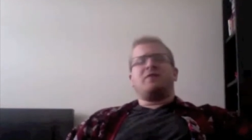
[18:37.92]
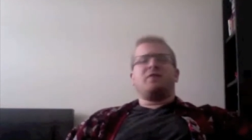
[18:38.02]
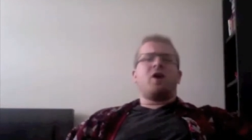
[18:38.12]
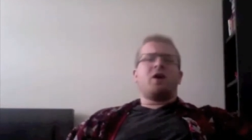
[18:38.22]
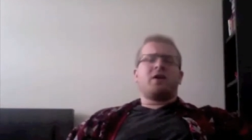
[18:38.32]

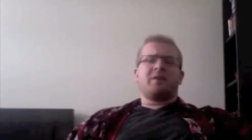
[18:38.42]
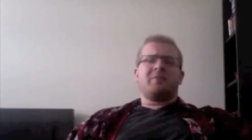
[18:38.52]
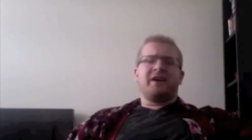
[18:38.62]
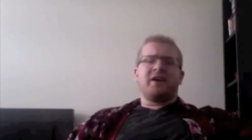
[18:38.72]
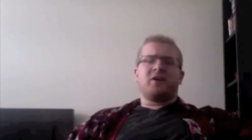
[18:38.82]
you are kind of
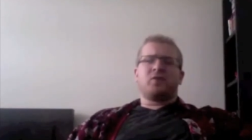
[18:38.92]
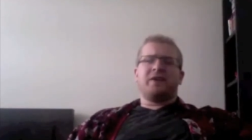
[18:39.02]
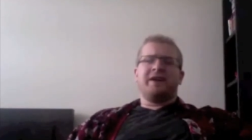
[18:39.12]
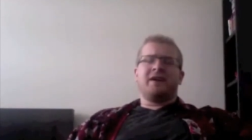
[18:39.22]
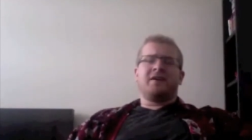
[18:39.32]
planning on
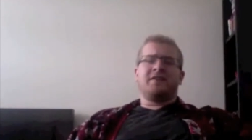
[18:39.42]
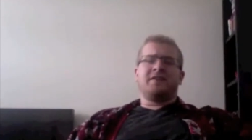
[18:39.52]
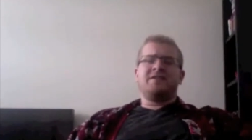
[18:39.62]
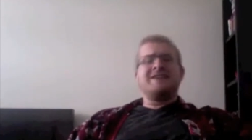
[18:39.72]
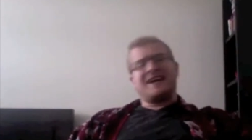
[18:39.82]
reading
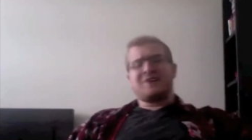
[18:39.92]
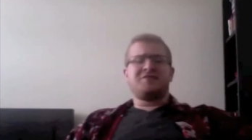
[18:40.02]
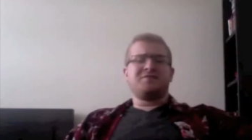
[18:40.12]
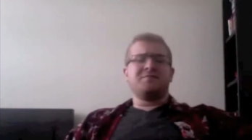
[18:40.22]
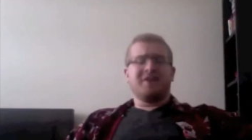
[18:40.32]
on
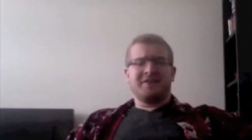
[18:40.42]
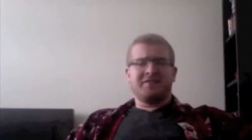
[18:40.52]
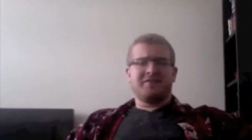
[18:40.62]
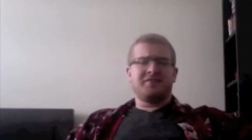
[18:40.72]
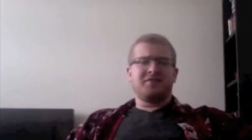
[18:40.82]
next
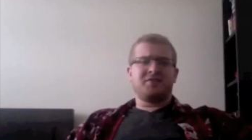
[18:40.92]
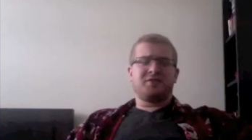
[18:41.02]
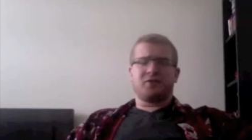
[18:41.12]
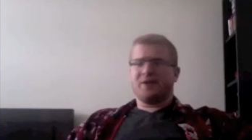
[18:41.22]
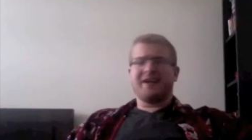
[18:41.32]
month's
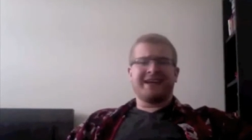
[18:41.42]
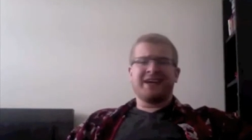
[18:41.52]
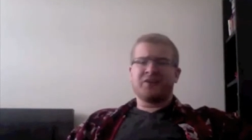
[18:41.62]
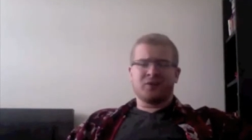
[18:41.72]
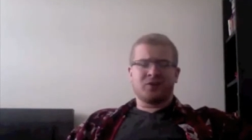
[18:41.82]
Green
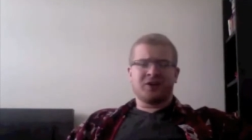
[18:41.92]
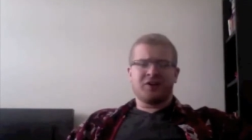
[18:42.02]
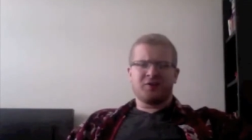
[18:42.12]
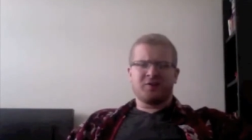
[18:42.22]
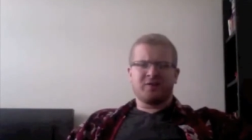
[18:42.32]
Lantern
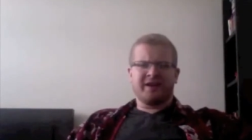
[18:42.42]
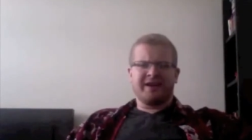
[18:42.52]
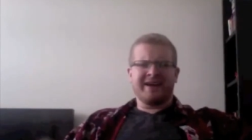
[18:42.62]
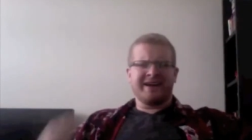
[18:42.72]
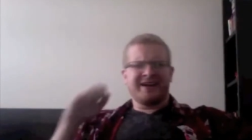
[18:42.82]
crossover,
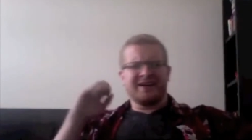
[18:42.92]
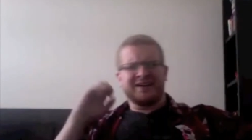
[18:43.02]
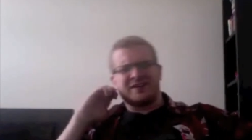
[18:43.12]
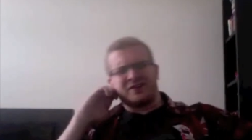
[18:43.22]
yeah, because